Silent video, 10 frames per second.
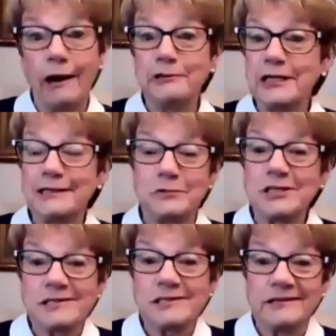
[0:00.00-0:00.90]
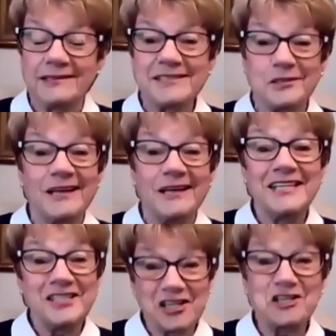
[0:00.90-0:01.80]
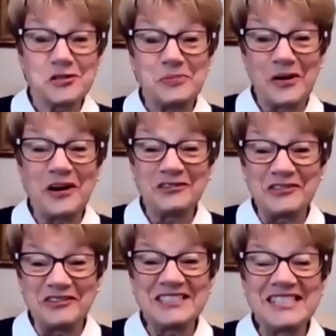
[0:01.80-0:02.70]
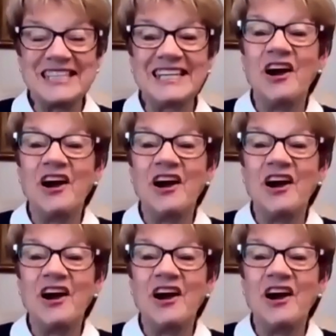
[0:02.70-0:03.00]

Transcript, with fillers: which is a is a essential part of quilting,